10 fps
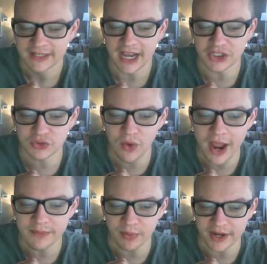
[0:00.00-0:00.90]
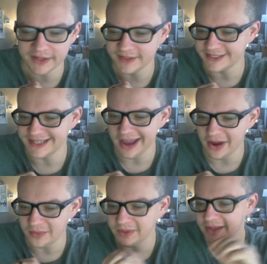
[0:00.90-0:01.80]
I tried breaking this
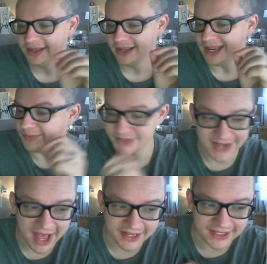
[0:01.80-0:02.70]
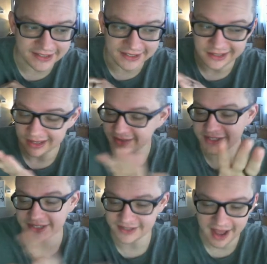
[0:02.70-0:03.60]
down. It was not easy, and
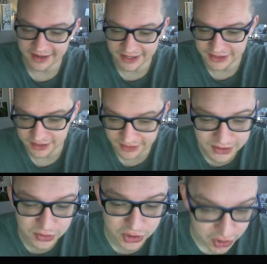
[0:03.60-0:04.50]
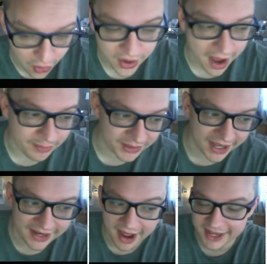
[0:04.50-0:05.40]
this is not necessary. This was so
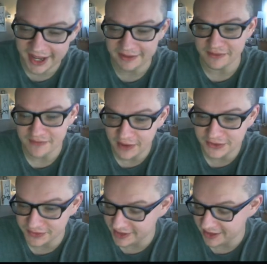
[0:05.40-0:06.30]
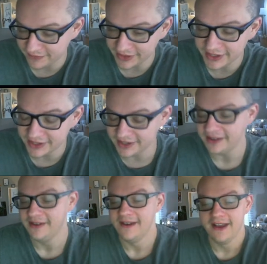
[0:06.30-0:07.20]
complicated, I can't even vouch for the validity
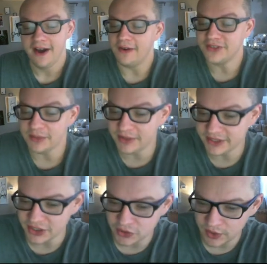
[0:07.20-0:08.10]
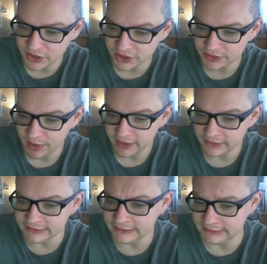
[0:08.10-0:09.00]
of some of these situations.
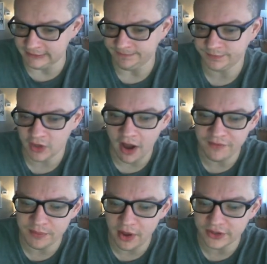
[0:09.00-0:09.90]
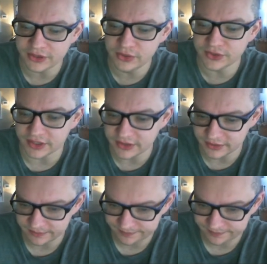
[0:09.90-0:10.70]
But Golf and Balls loses.